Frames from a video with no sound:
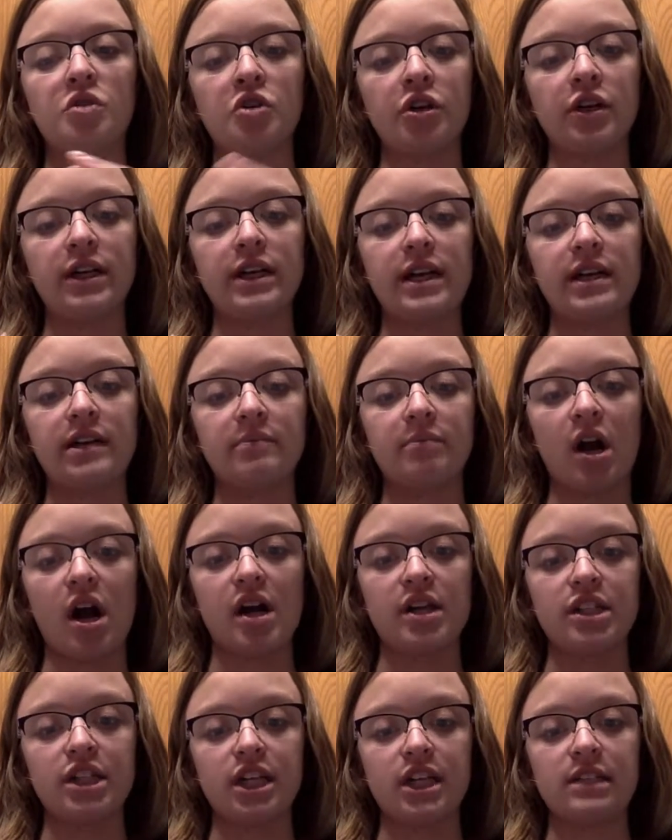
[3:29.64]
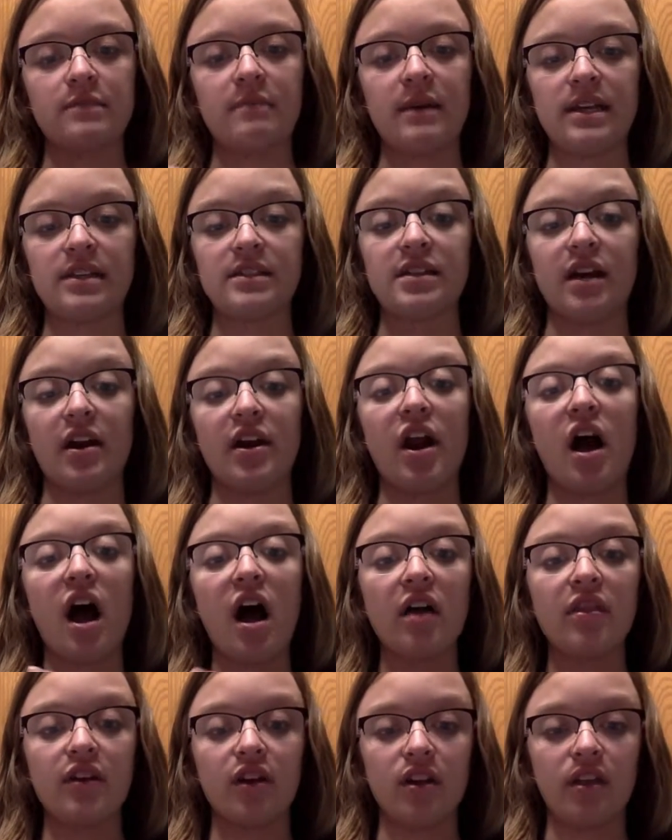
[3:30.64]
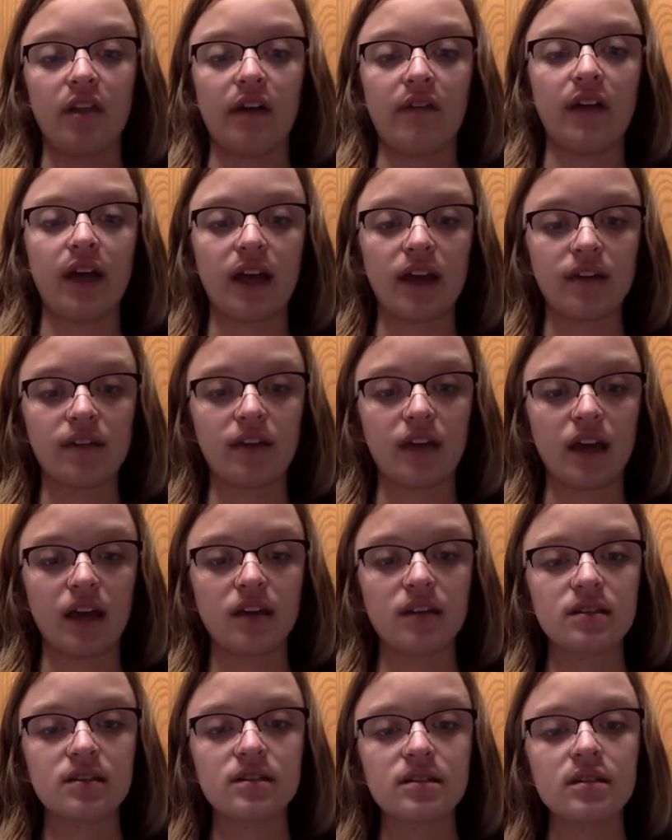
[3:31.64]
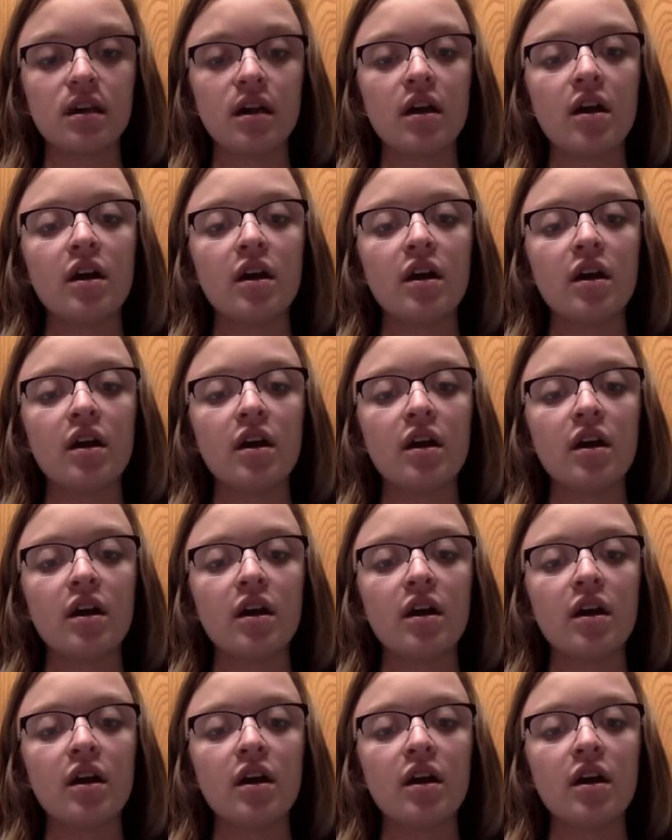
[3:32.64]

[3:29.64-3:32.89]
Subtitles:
create projects based on other living things.